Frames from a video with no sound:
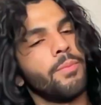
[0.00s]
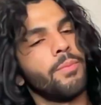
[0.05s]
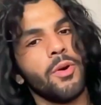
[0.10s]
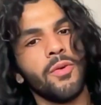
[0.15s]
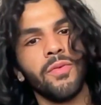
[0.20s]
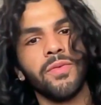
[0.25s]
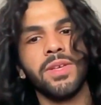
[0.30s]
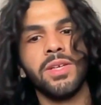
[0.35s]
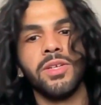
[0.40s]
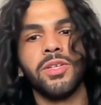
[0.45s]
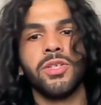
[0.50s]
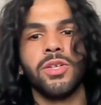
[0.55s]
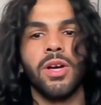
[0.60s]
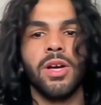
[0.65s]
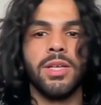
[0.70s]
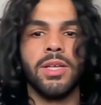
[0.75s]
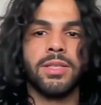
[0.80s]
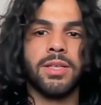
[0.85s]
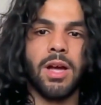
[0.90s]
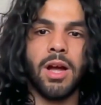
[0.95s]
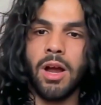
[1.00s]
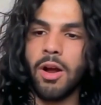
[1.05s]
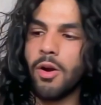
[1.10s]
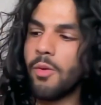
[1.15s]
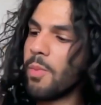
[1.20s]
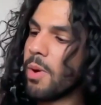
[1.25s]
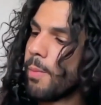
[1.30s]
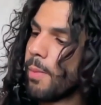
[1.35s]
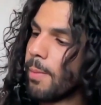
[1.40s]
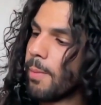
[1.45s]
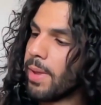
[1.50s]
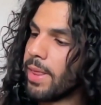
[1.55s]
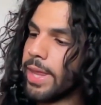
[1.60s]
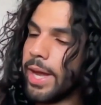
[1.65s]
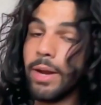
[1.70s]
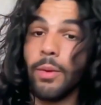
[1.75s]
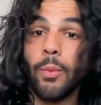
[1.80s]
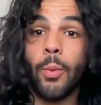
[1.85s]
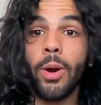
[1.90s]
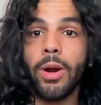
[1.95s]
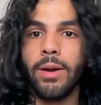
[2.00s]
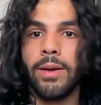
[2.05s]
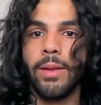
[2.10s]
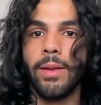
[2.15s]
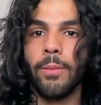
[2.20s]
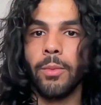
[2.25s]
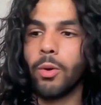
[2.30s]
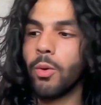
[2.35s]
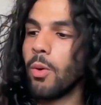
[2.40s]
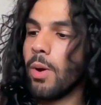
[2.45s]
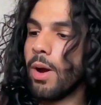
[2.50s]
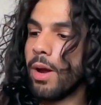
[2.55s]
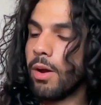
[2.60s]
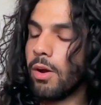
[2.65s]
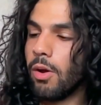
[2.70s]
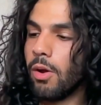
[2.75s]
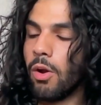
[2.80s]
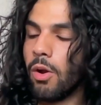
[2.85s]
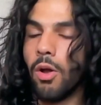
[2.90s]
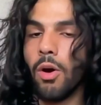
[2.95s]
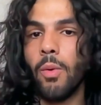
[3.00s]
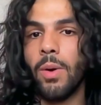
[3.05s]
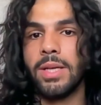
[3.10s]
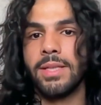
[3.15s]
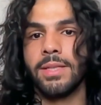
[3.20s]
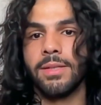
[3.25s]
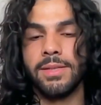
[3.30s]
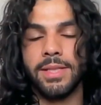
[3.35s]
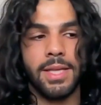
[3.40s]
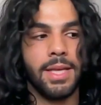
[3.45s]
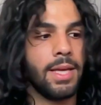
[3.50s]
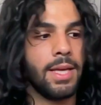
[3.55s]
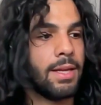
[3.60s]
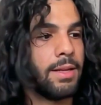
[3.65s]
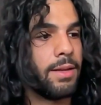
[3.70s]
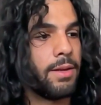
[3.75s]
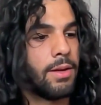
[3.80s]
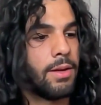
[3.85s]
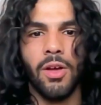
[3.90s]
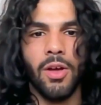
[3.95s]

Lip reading: Both of these shirts, I remember my dad wearing them quite a lot whilst I was a kid.